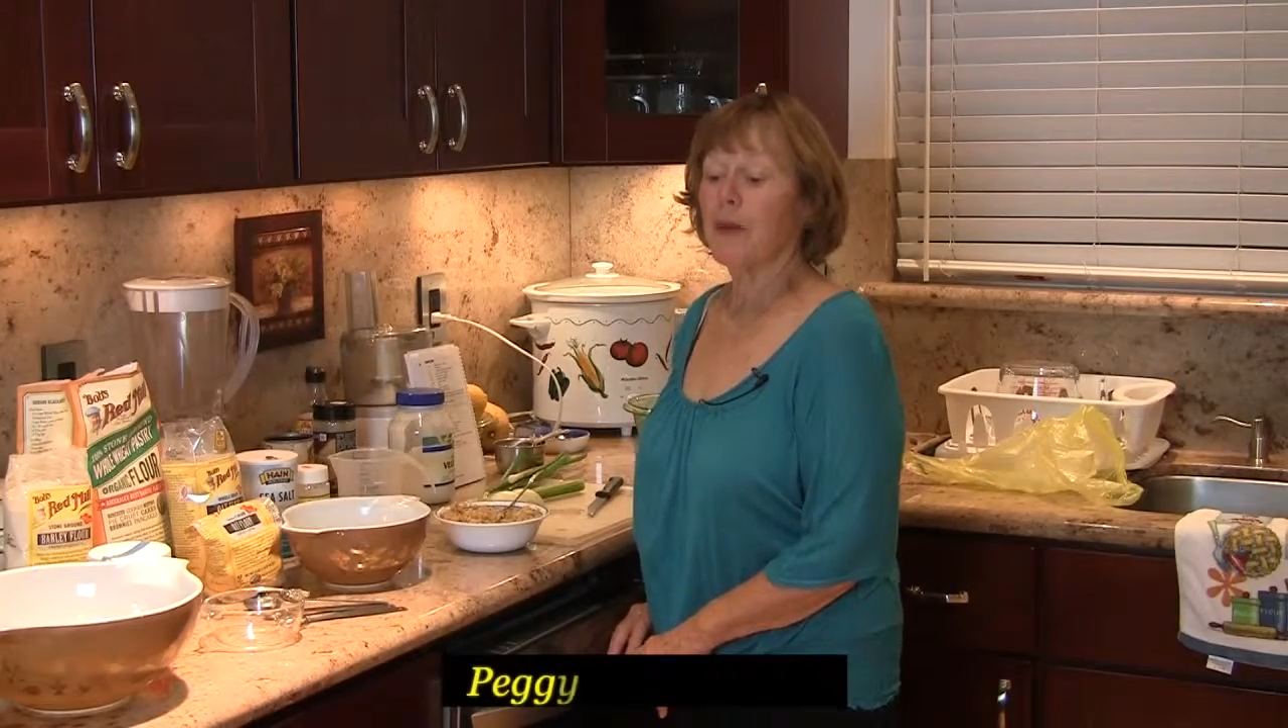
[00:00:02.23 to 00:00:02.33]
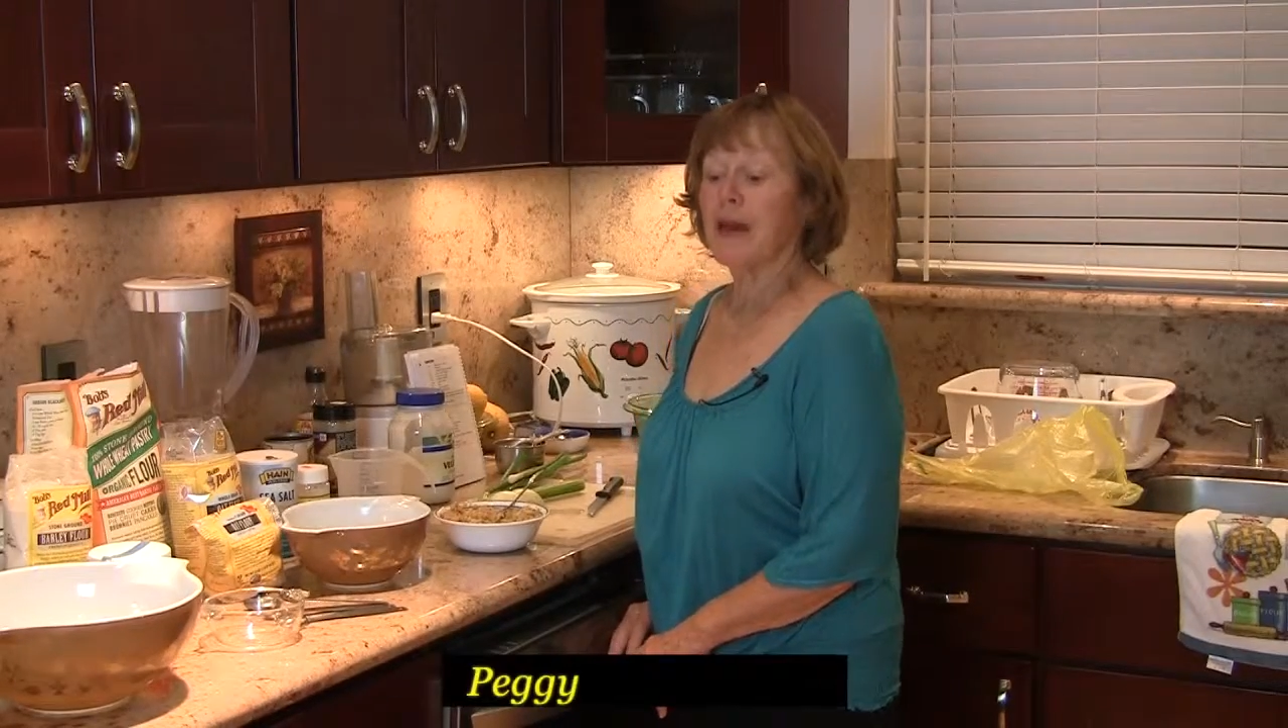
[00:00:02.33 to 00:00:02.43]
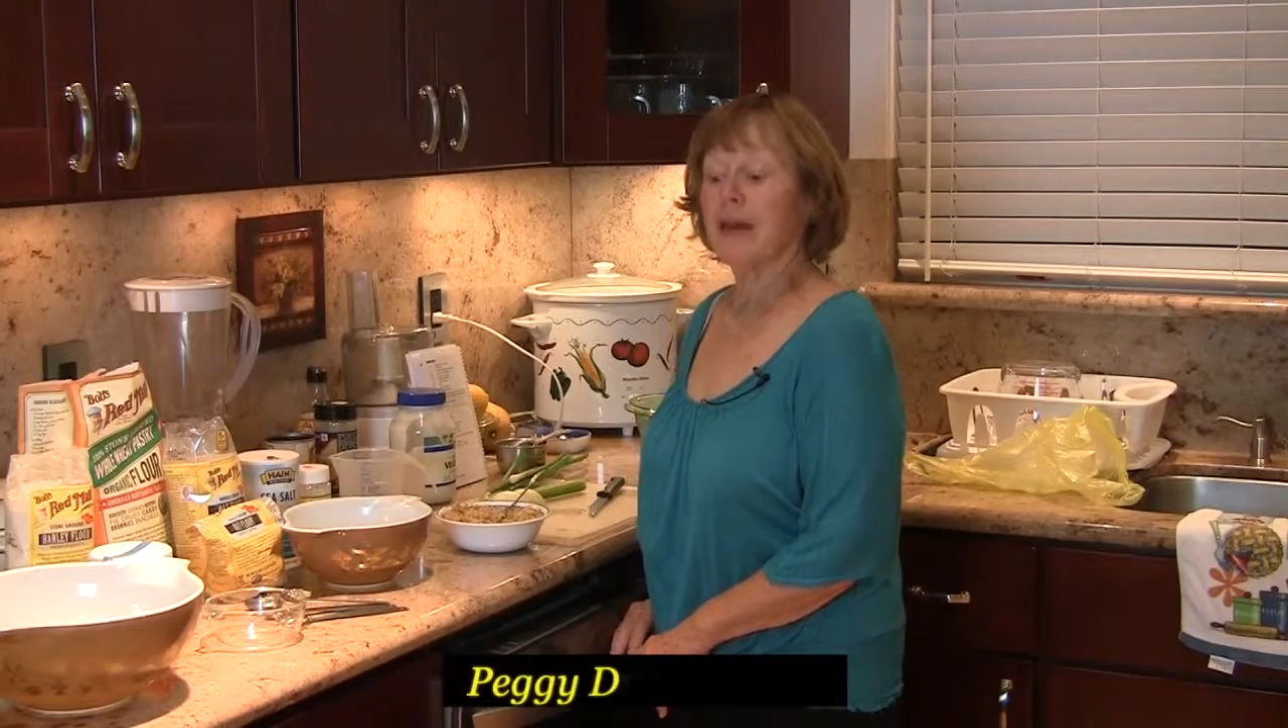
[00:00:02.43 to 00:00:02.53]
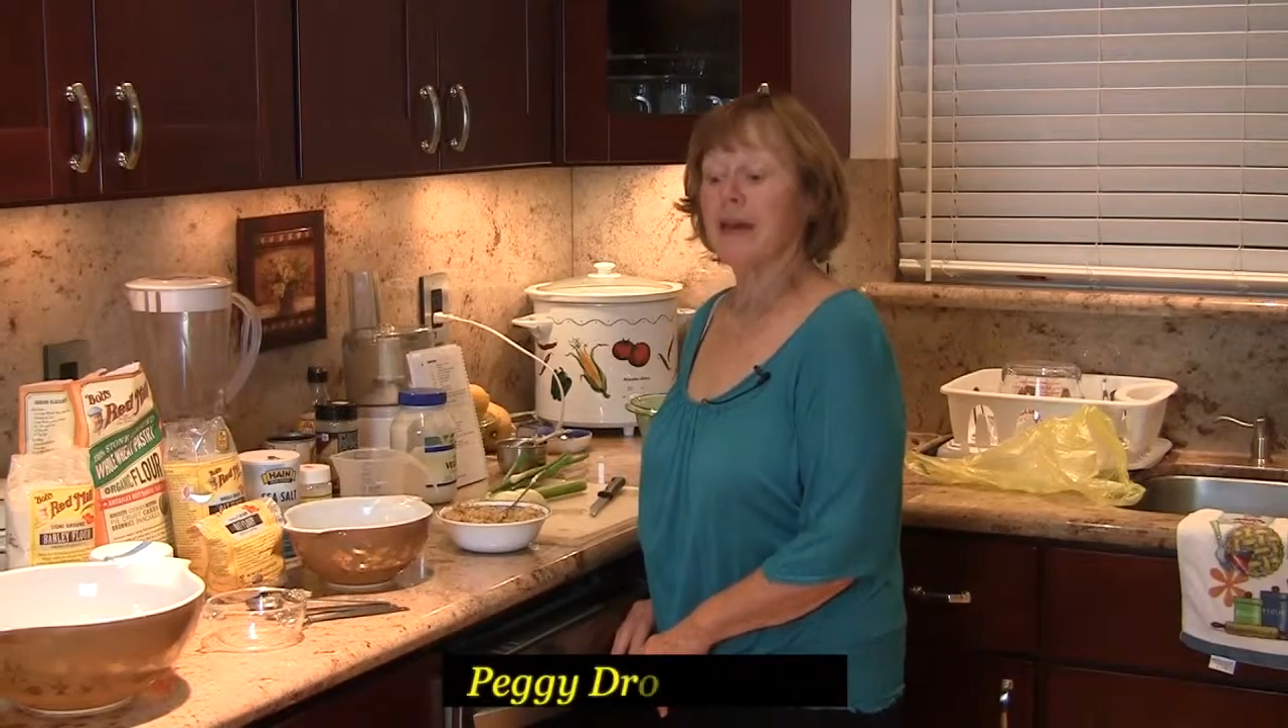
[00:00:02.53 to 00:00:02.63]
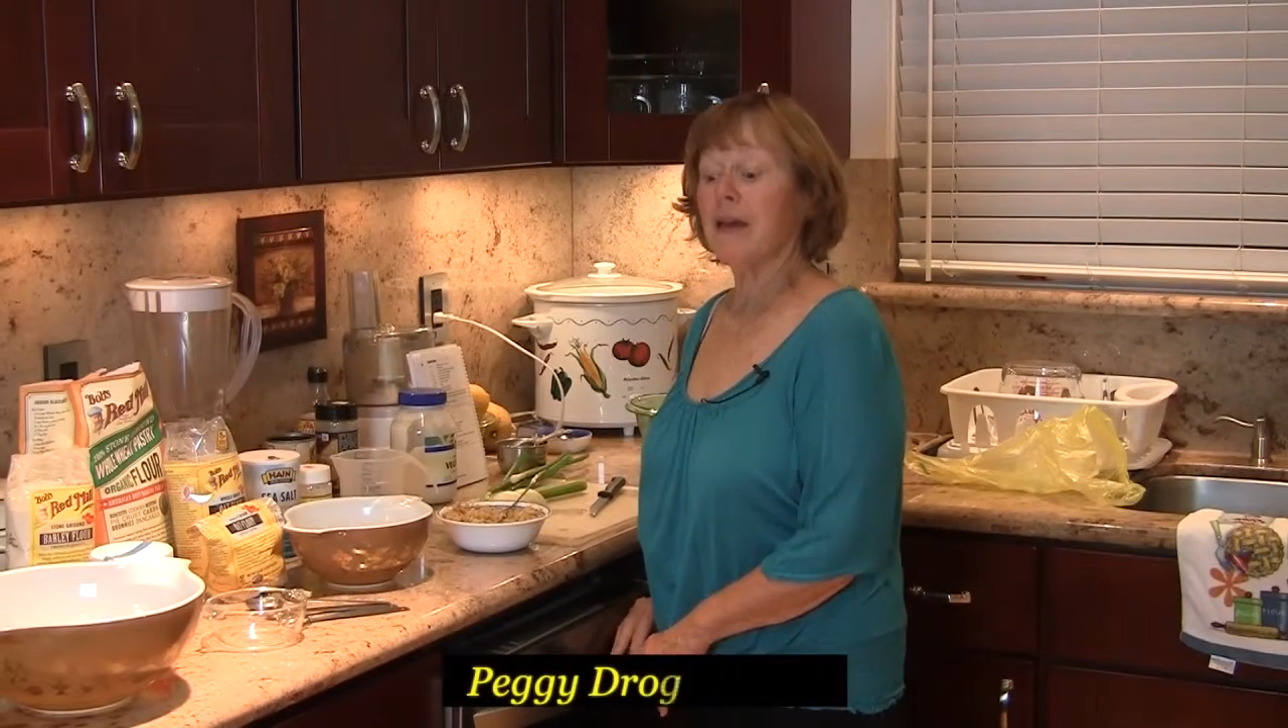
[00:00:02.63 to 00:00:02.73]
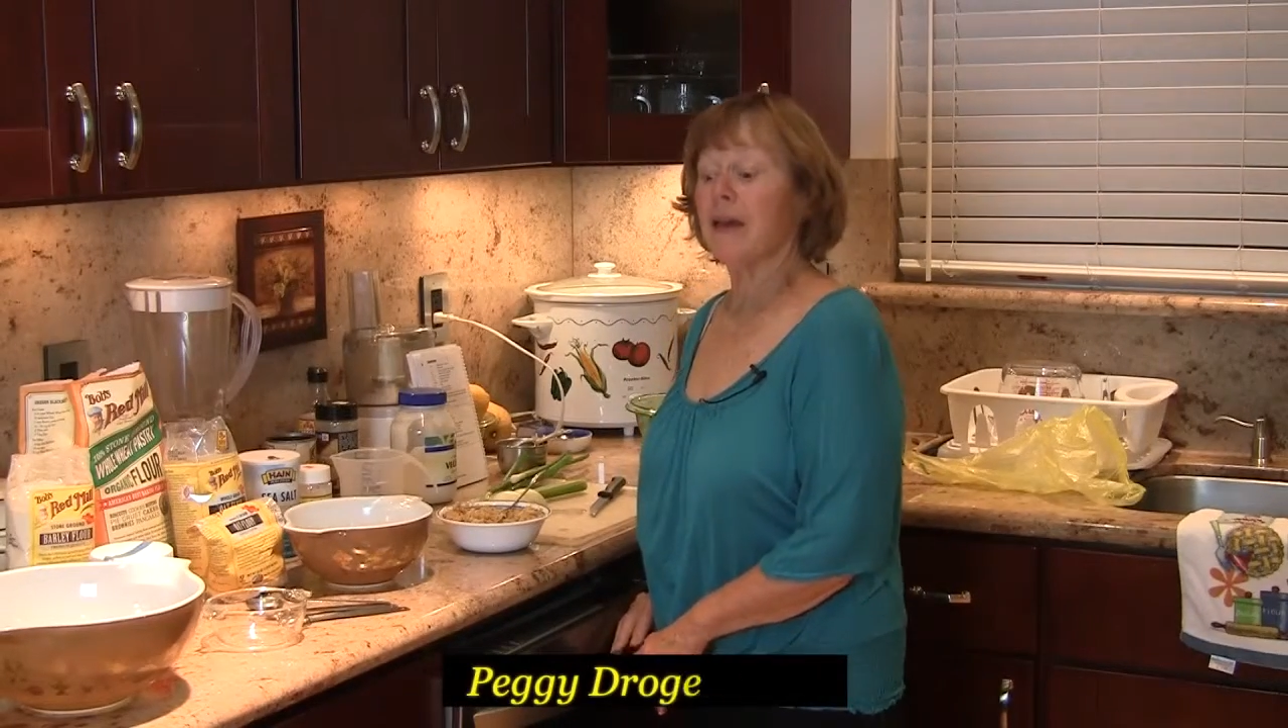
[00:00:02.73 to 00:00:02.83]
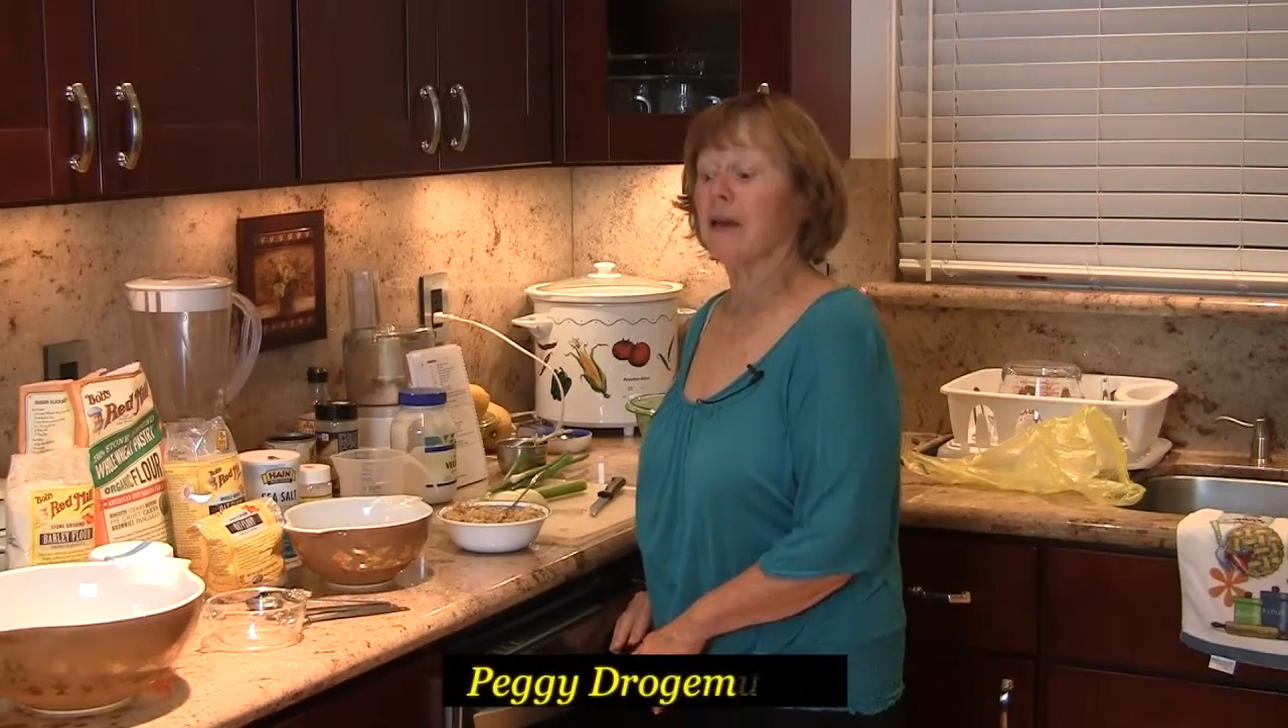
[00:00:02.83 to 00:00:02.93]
Peggy